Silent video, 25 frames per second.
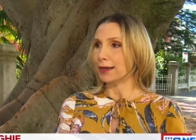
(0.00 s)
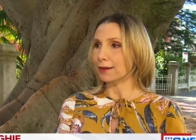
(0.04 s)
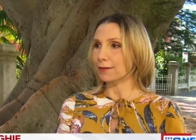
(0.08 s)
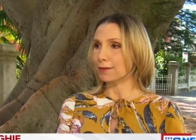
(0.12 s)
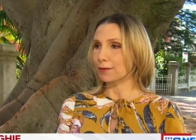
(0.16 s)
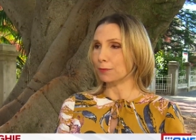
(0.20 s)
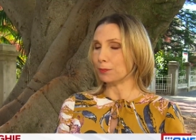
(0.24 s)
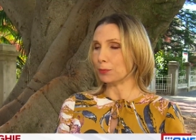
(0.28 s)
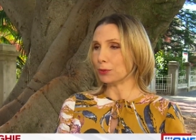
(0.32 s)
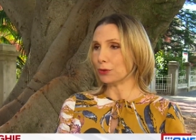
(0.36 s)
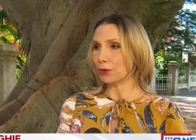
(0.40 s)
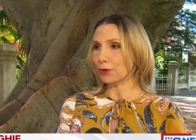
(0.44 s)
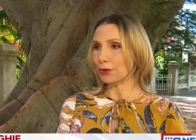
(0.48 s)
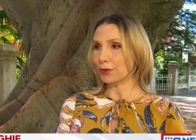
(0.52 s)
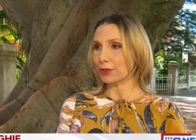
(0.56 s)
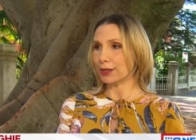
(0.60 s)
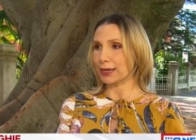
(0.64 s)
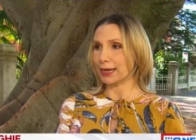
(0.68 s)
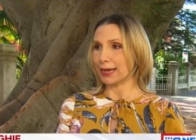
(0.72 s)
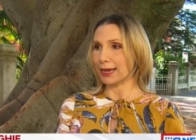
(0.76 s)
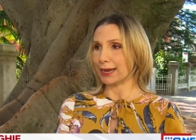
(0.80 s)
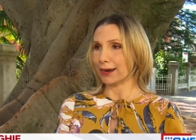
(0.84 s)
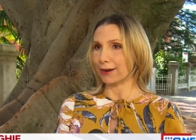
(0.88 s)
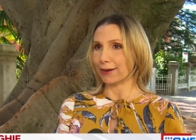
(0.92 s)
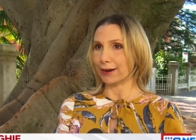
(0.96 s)
explore
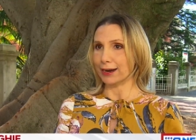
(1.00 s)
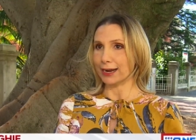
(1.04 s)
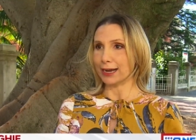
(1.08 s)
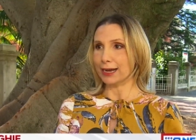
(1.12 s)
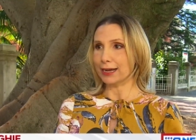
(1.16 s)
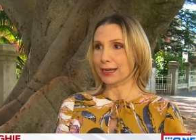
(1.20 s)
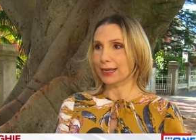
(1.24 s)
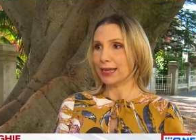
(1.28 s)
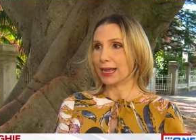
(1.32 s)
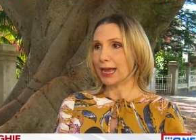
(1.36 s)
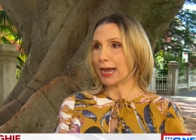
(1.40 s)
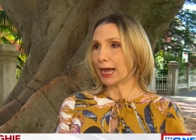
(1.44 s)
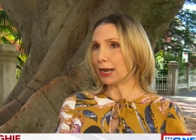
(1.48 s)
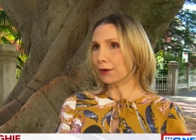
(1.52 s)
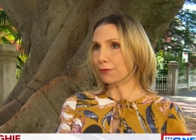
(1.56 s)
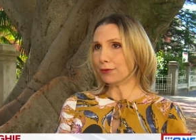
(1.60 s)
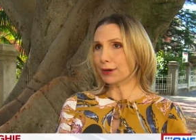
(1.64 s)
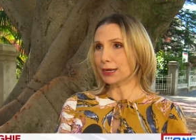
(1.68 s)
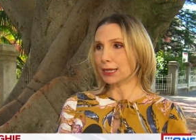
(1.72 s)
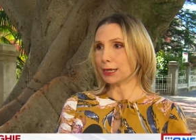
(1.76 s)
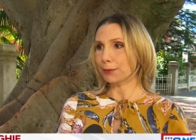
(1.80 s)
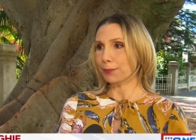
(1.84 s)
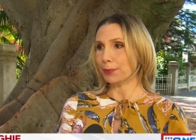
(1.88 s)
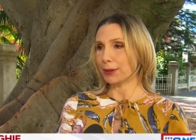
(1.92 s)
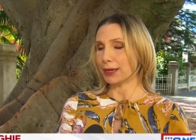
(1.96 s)
the area and
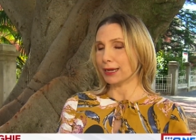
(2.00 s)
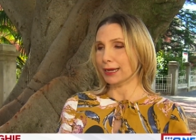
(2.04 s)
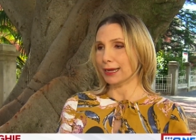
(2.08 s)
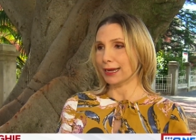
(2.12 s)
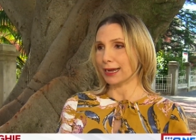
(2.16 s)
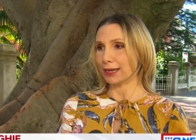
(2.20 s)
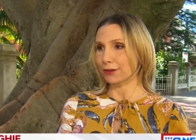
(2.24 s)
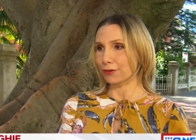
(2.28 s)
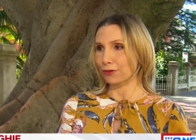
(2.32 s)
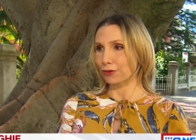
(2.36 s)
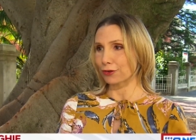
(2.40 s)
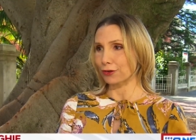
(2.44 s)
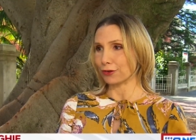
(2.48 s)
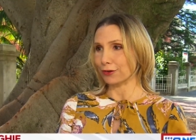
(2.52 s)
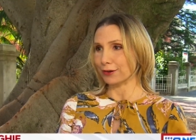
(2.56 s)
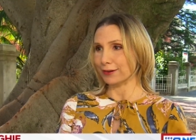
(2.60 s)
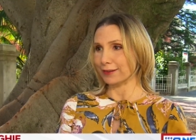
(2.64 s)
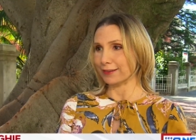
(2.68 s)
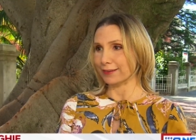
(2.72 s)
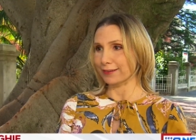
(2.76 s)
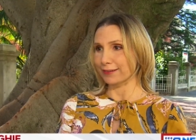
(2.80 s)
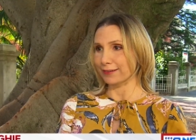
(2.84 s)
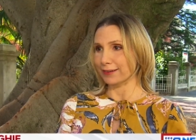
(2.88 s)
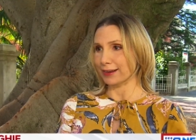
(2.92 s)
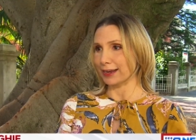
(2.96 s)
really be a
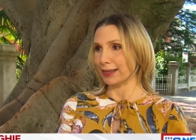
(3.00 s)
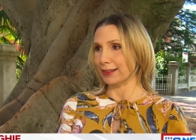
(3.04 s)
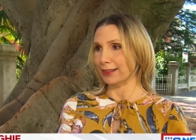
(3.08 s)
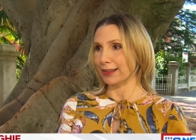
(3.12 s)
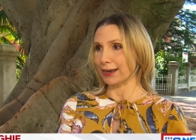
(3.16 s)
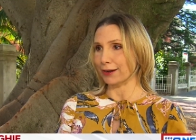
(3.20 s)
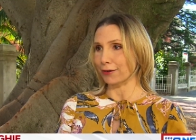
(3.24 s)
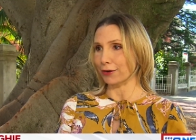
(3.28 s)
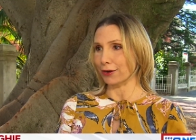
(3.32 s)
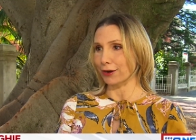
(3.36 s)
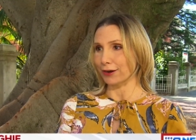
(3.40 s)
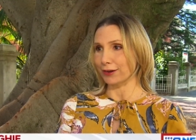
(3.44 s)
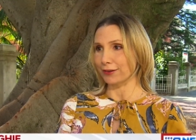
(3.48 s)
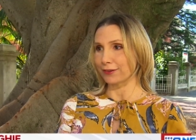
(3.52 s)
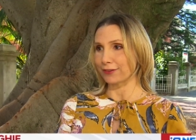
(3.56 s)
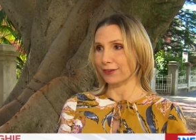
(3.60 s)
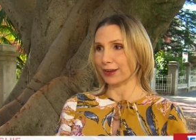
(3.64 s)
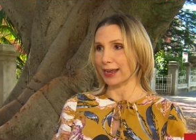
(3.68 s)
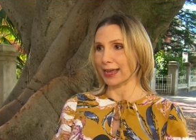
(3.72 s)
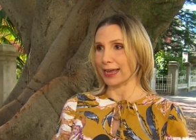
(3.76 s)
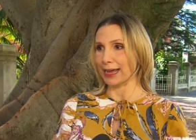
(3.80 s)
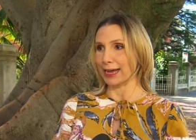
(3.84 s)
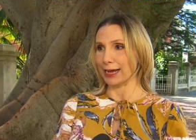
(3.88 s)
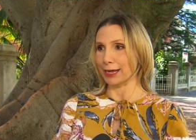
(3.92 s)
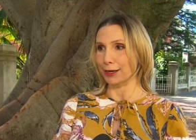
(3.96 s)
tourist in their own
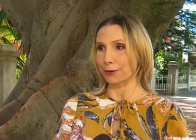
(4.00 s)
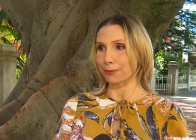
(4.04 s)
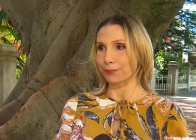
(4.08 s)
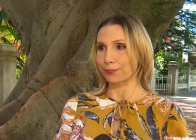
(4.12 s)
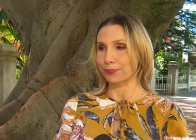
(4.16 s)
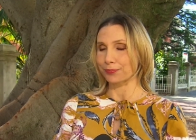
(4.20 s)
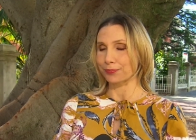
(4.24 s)
town.